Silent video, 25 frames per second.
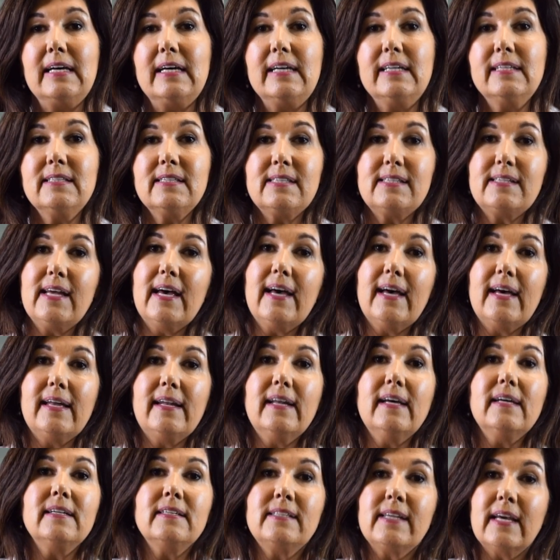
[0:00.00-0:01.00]

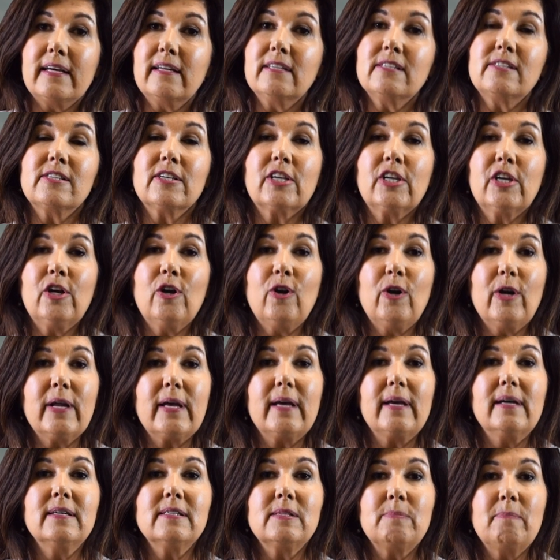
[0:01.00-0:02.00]
Instead, data
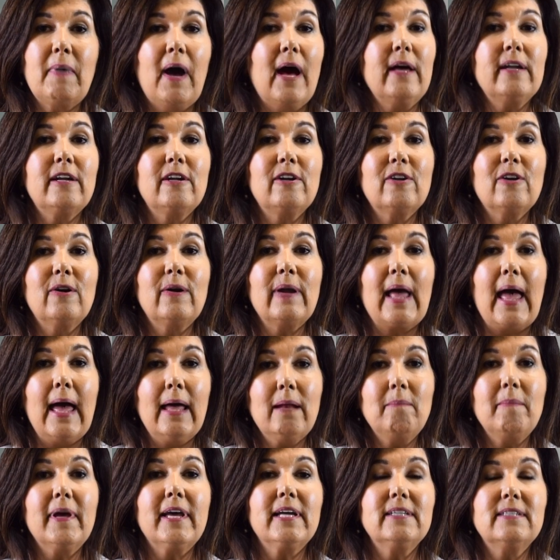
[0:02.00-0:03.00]
security is monitored
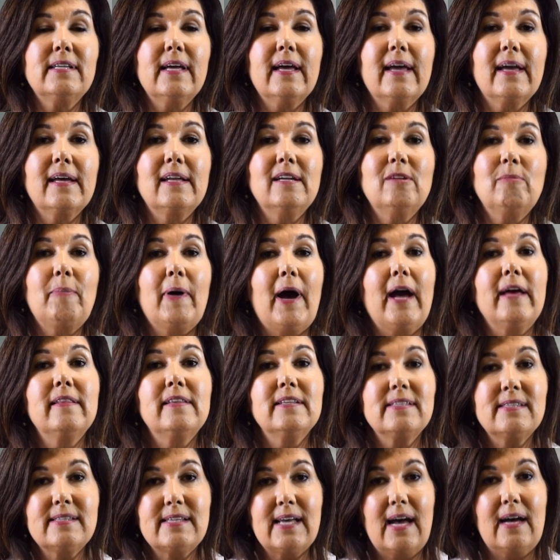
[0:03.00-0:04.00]
and maintained by
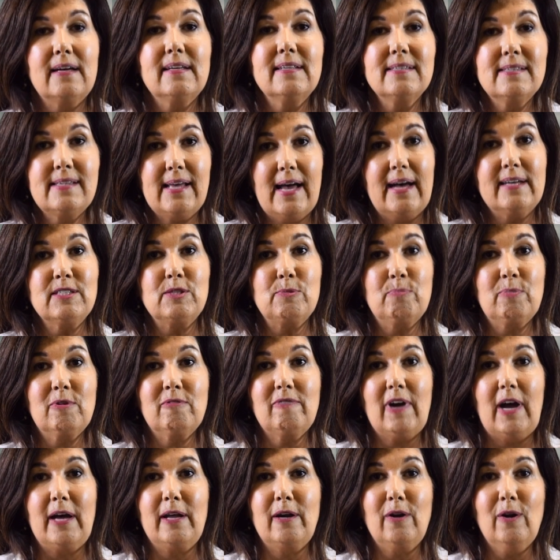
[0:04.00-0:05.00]
the SaaS
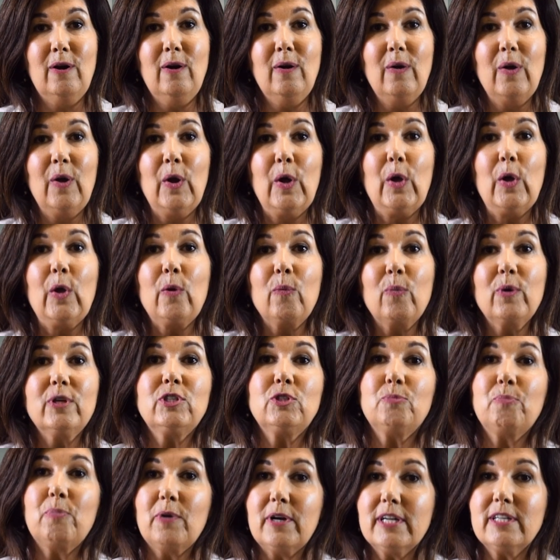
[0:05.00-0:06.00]
provider,
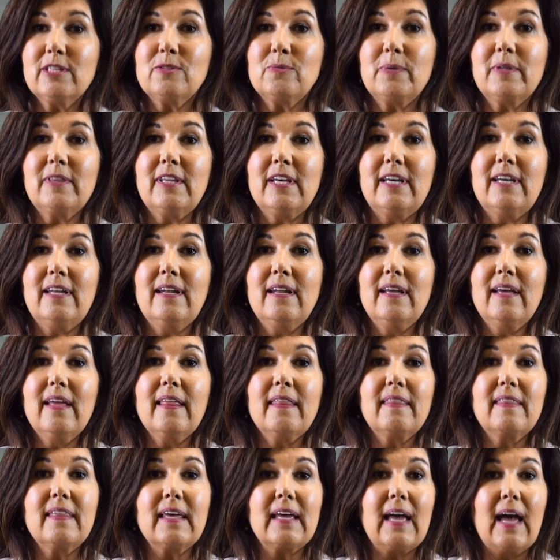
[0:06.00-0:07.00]
which brings with it
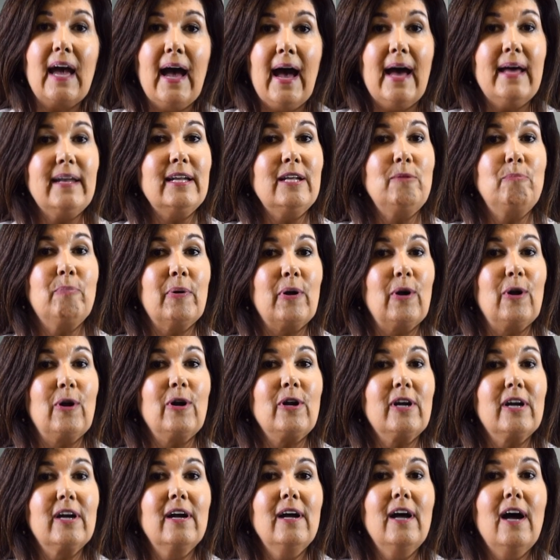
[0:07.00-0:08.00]
the added
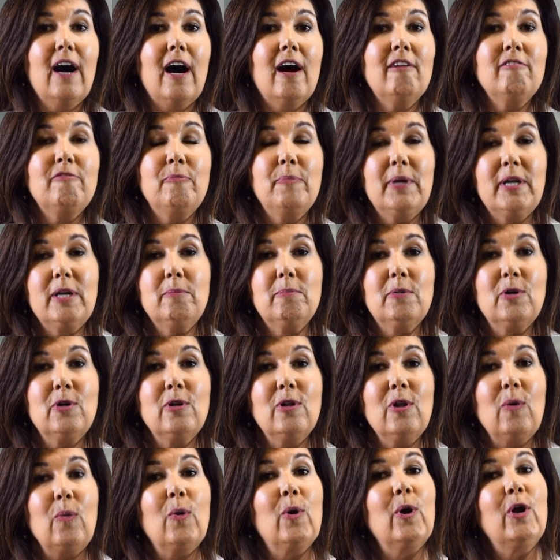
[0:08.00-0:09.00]
perk of
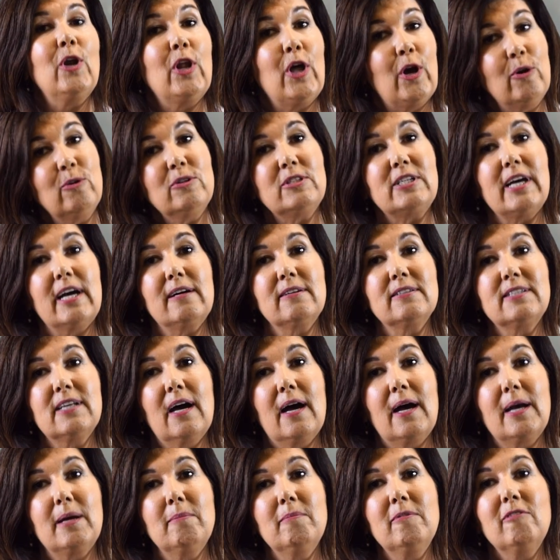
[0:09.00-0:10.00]
minimal or no
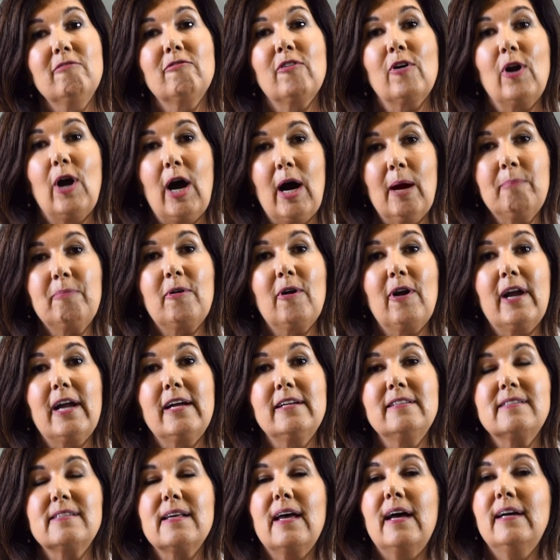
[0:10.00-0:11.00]
downtime for
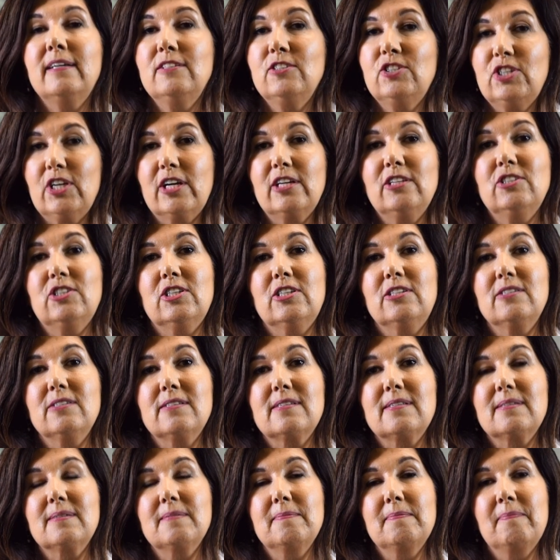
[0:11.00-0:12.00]
upgrades and
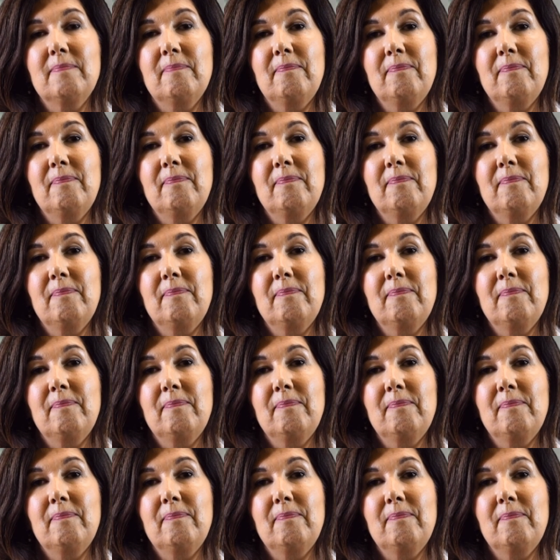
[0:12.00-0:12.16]
changes.